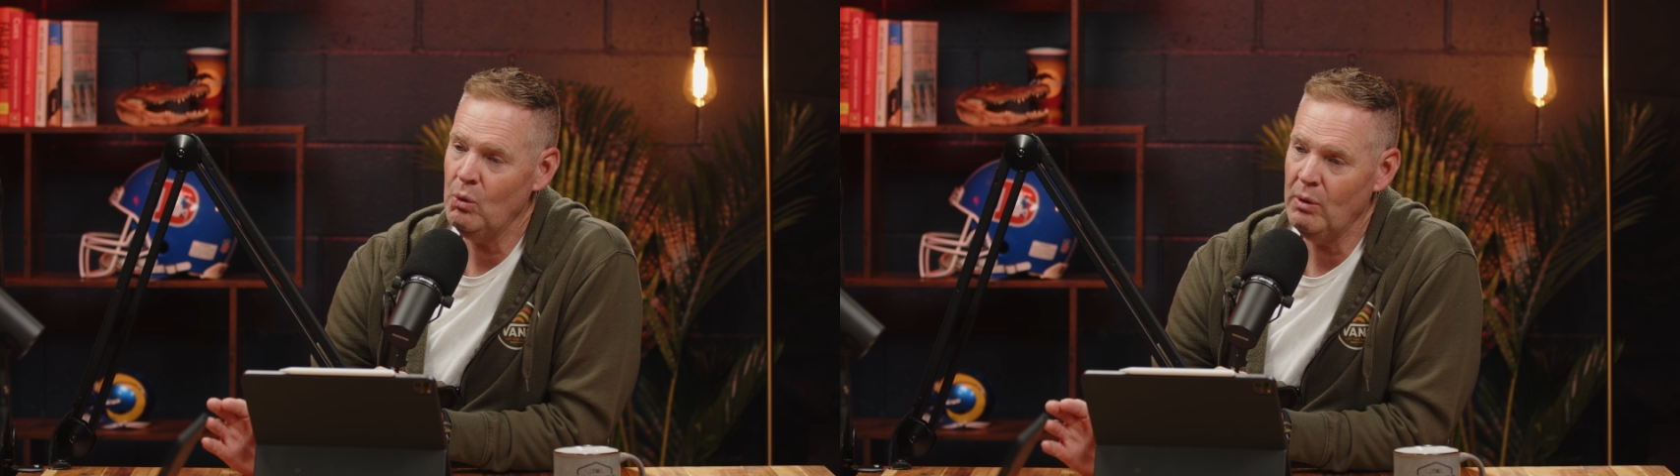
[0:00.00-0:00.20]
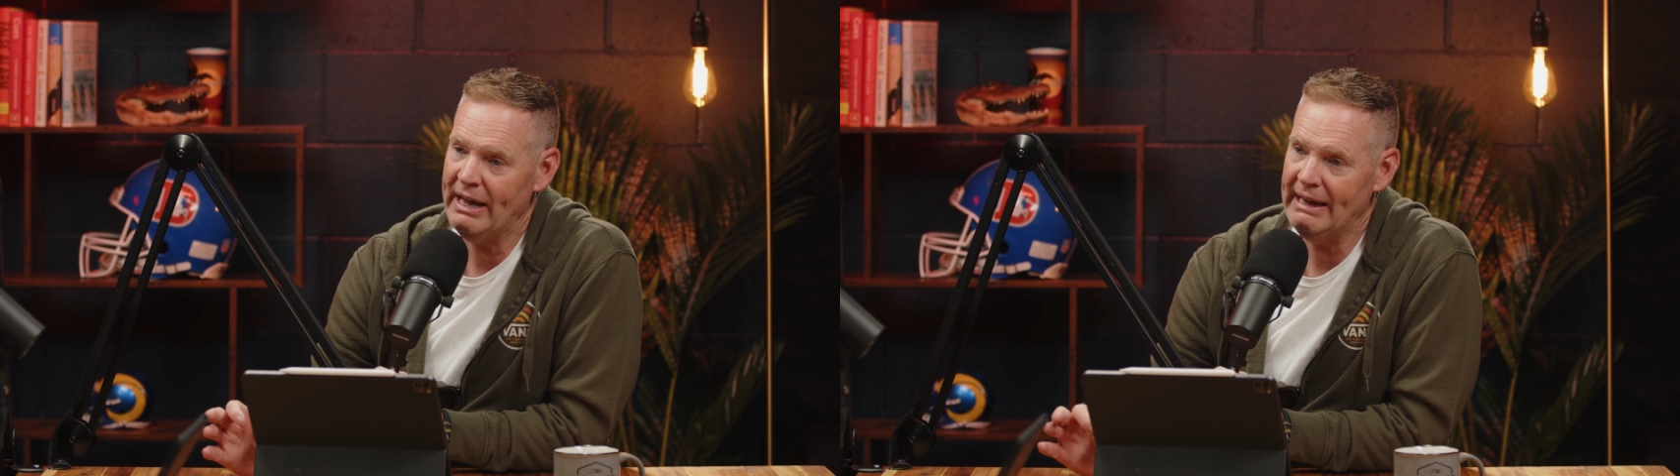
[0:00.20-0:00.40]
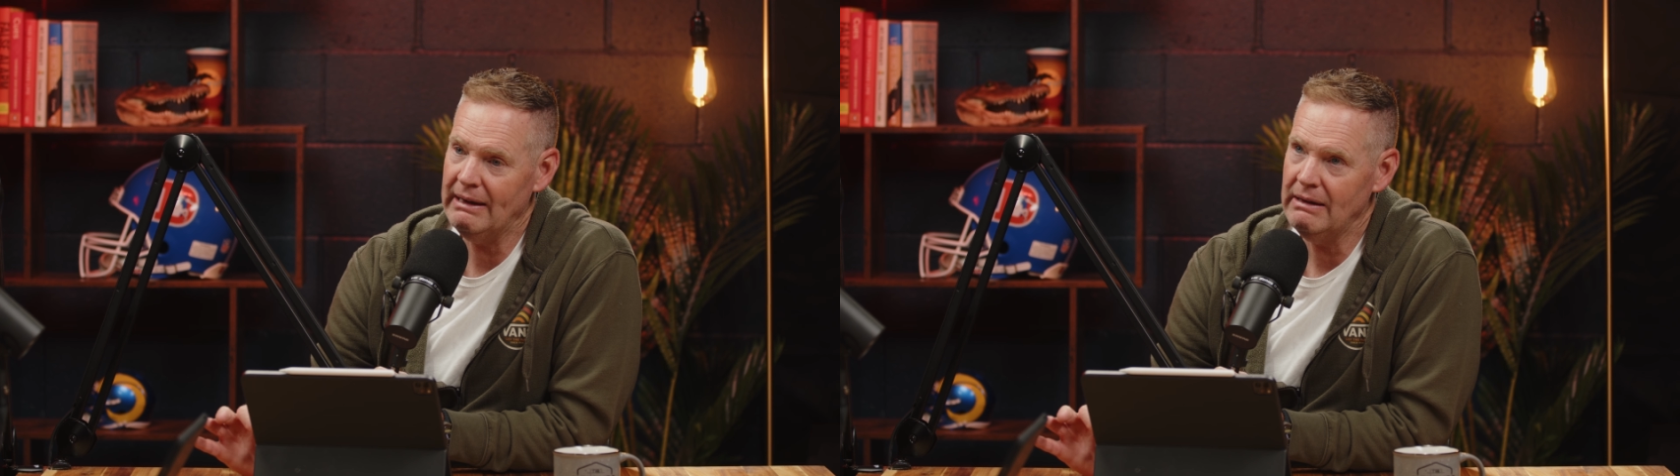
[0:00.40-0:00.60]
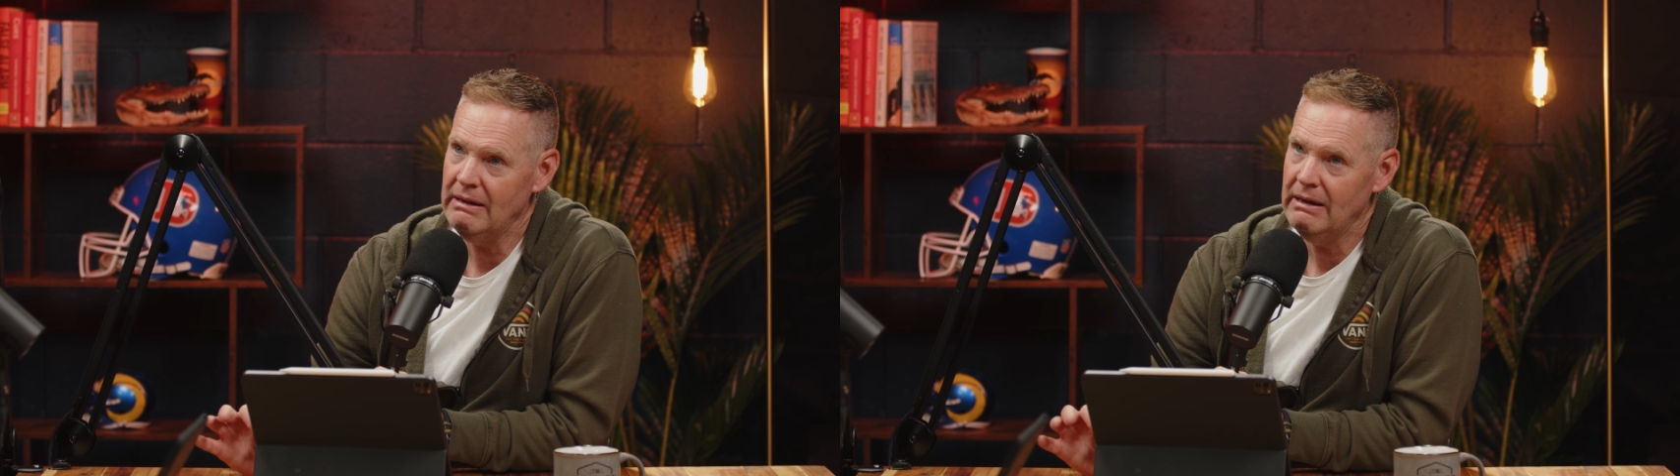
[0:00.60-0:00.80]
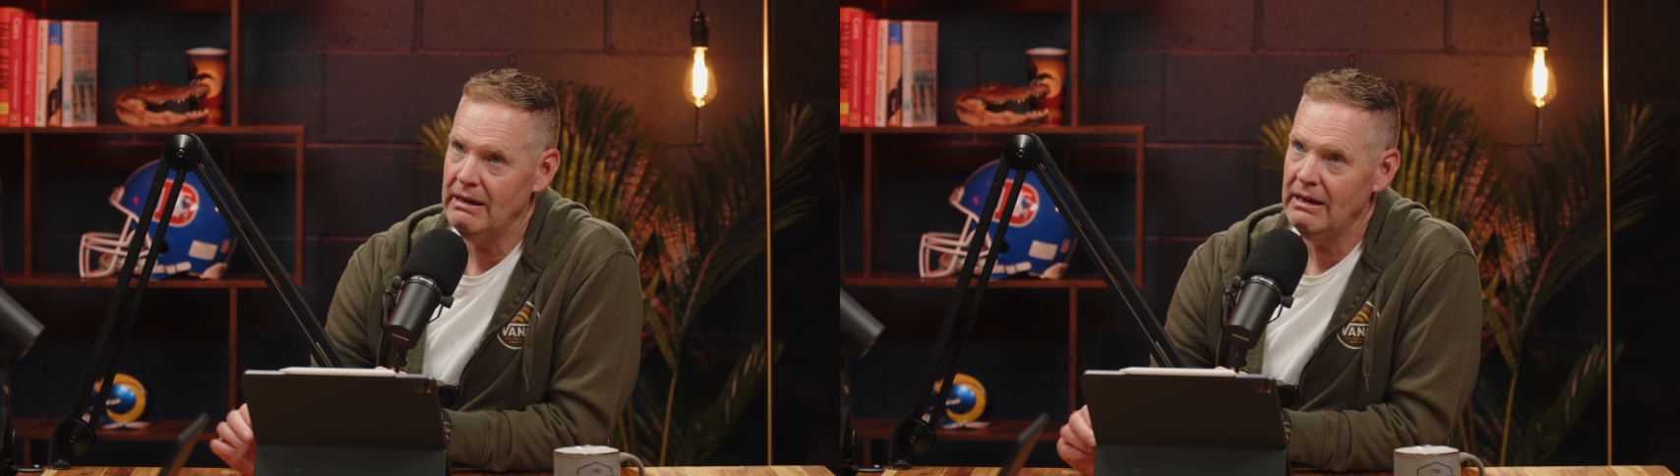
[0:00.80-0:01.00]
away
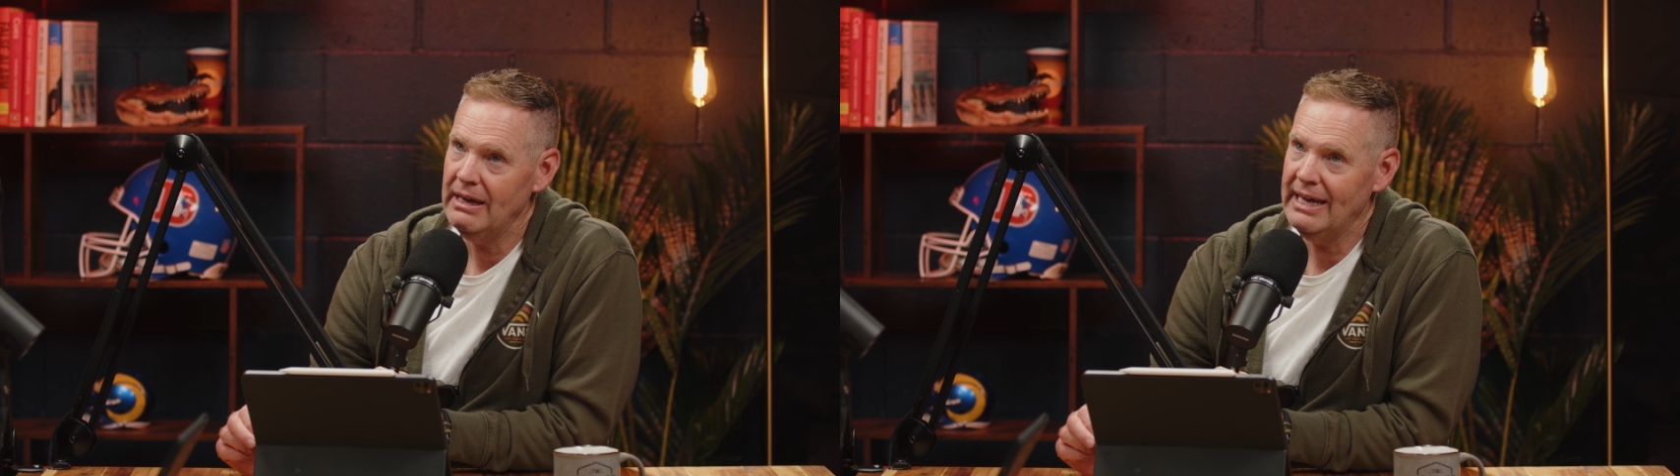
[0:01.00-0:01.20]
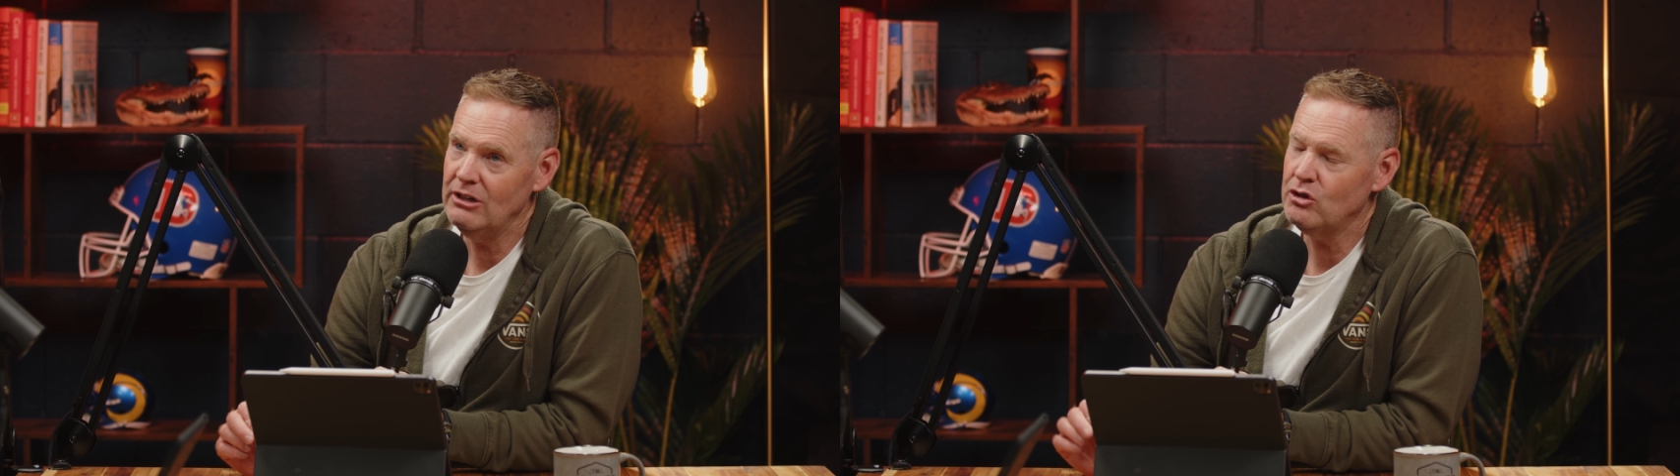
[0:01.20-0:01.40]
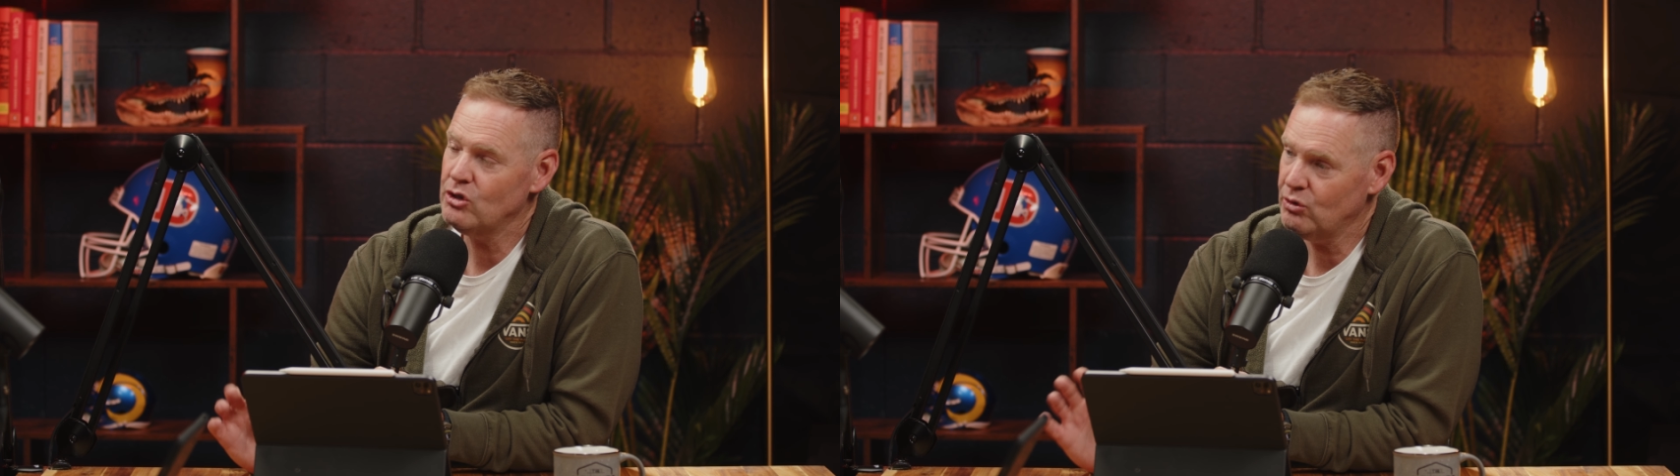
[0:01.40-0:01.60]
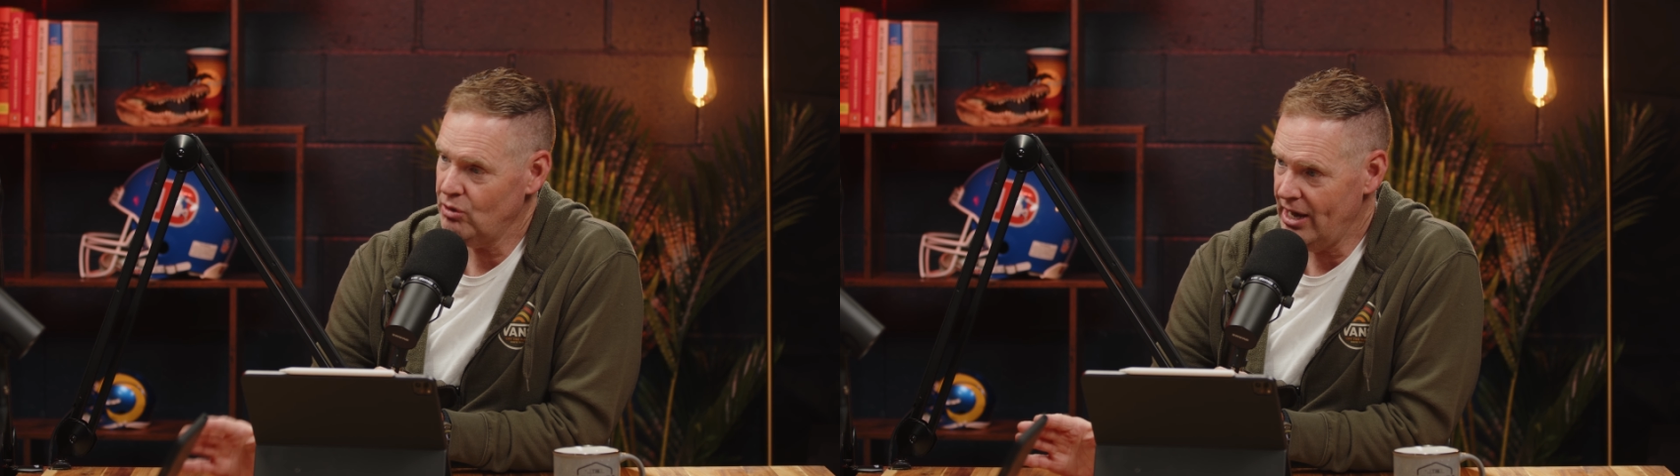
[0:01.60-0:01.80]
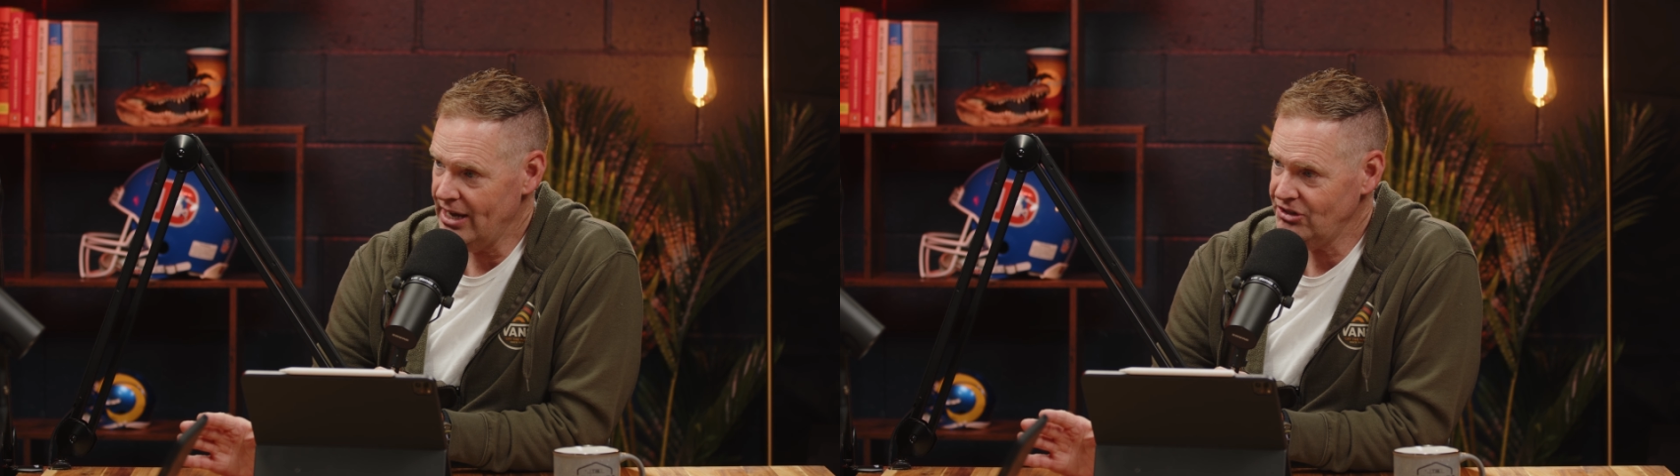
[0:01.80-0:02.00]
and
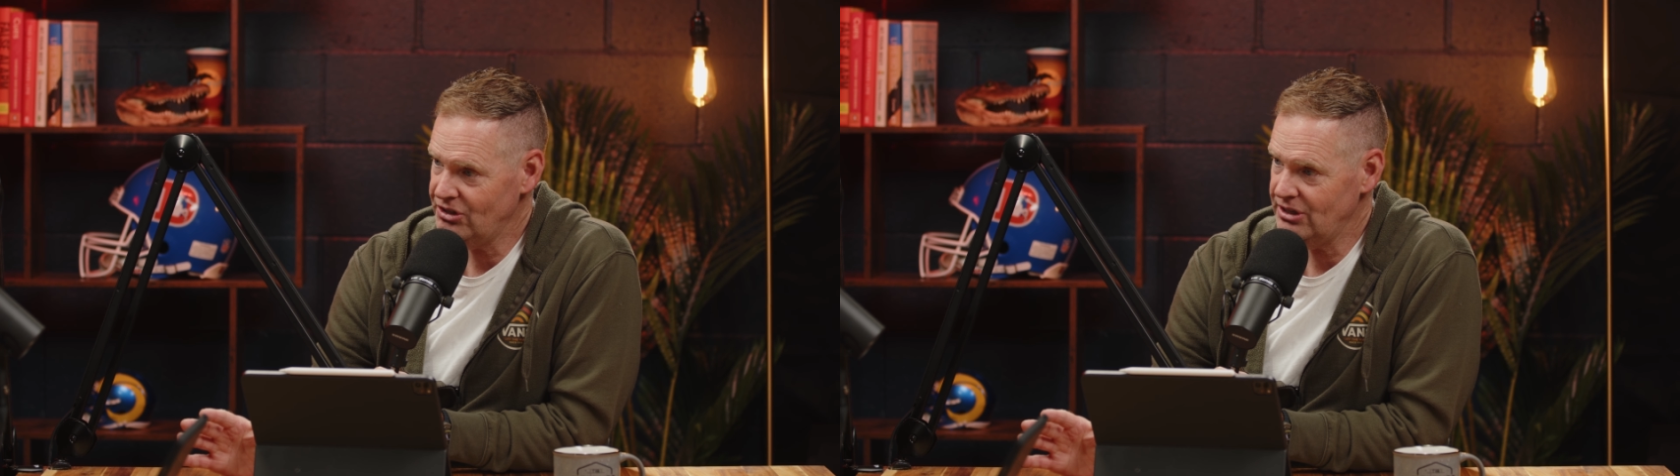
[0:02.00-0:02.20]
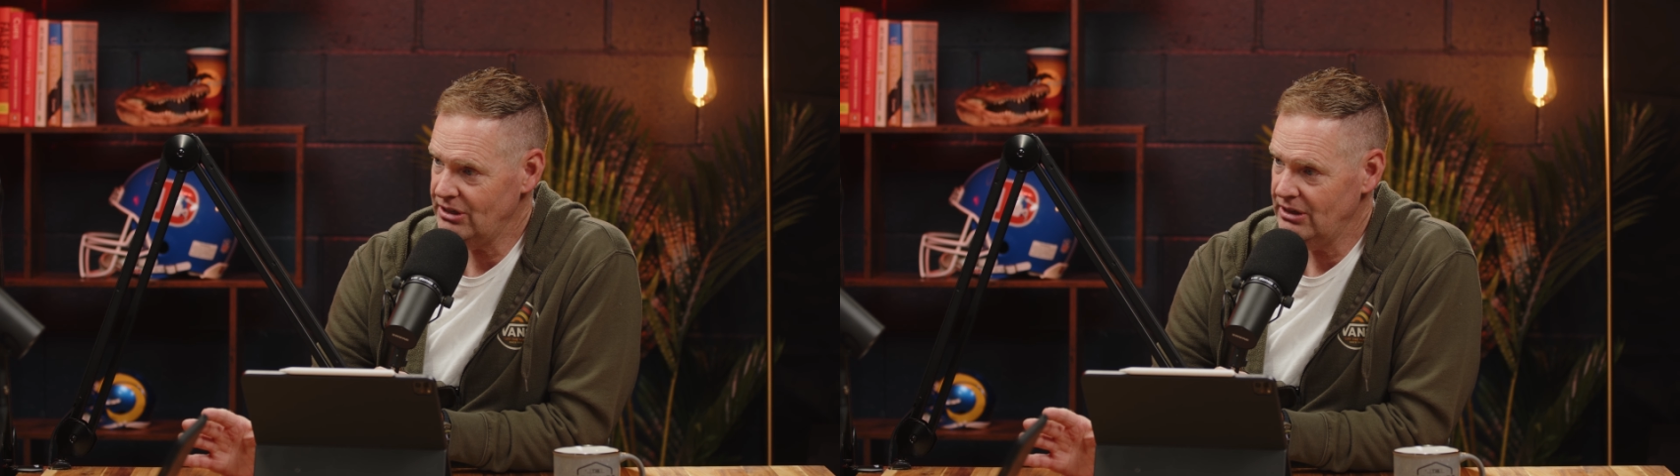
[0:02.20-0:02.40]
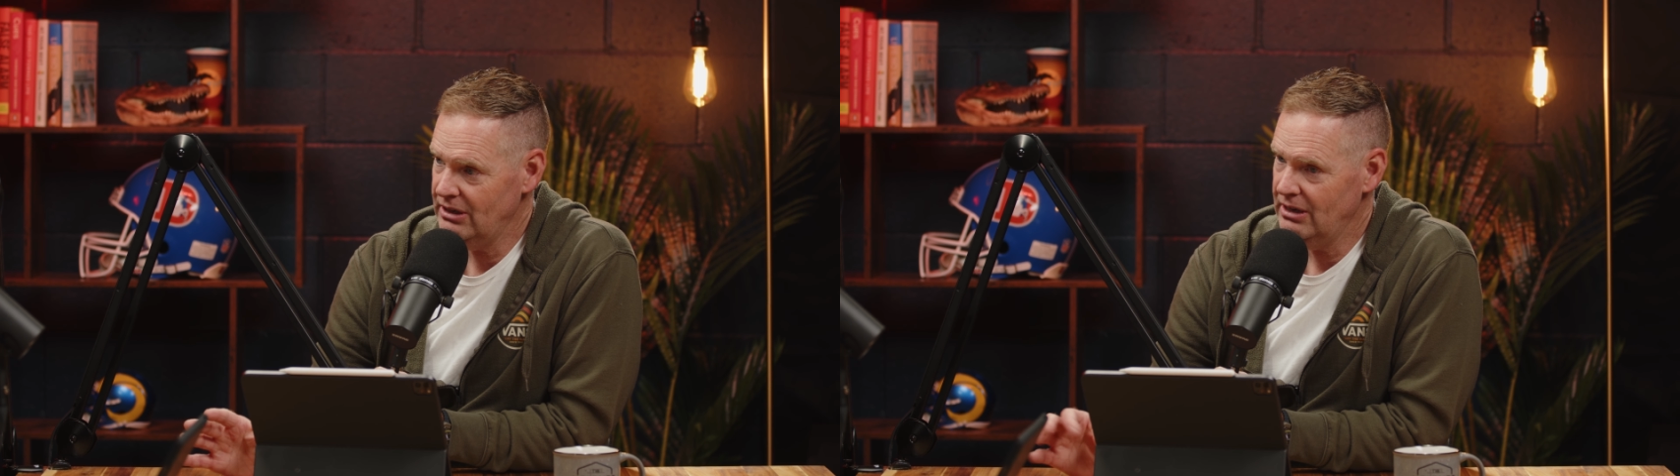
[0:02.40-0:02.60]
trust